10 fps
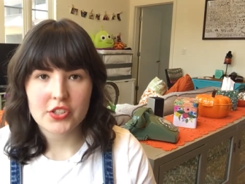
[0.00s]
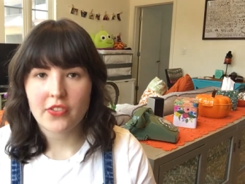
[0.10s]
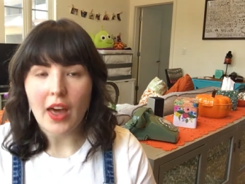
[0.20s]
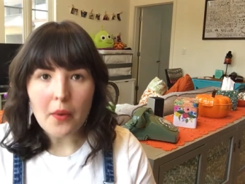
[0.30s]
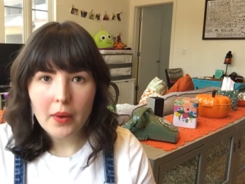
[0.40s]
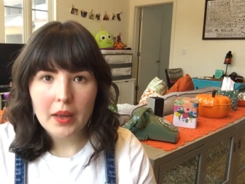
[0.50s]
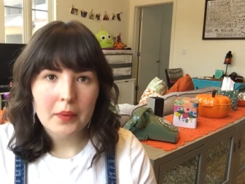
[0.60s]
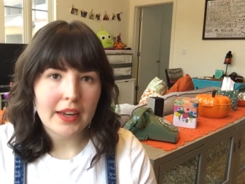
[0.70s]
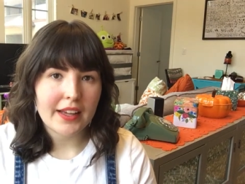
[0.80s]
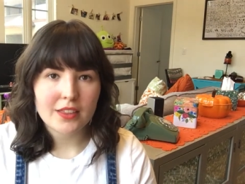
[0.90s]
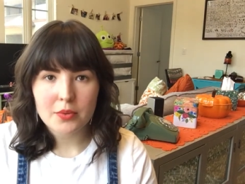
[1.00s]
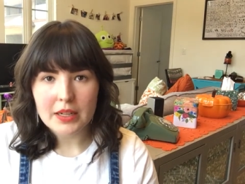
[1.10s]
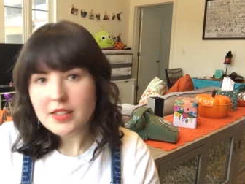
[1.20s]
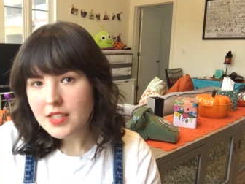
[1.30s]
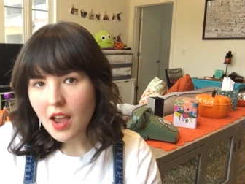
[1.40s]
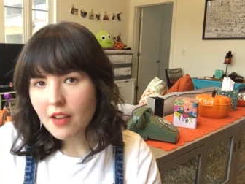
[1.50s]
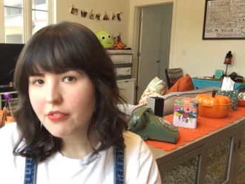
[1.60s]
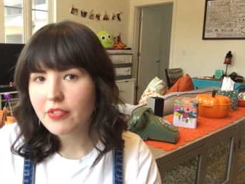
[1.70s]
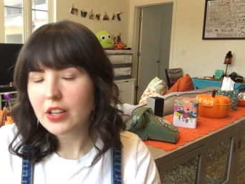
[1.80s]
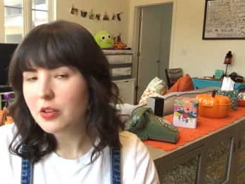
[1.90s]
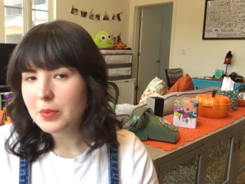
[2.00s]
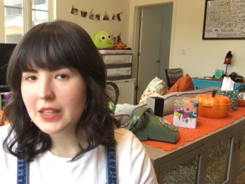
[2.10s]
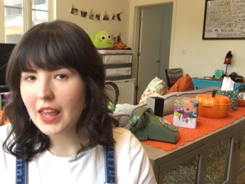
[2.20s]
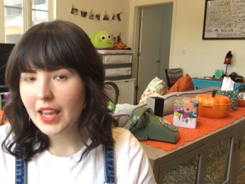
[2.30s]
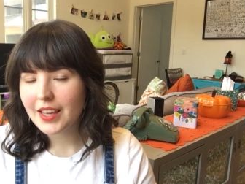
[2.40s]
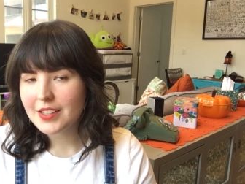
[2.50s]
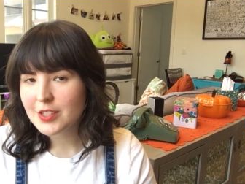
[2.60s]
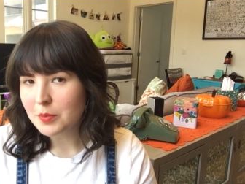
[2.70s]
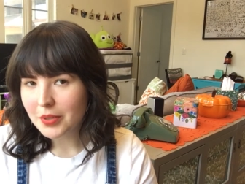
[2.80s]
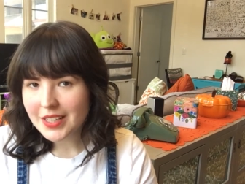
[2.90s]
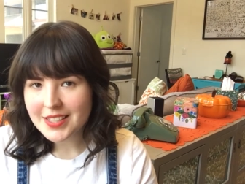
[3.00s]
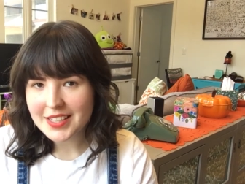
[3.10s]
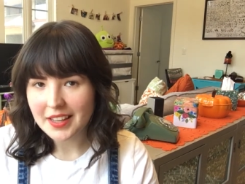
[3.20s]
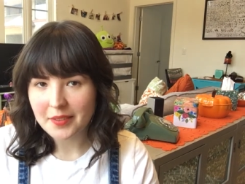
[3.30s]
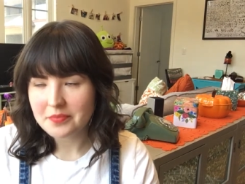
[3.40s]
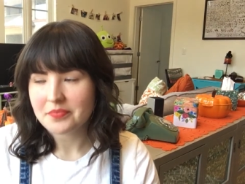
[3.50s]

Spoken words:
So that way when I get the right stuff, it'll be like super easy.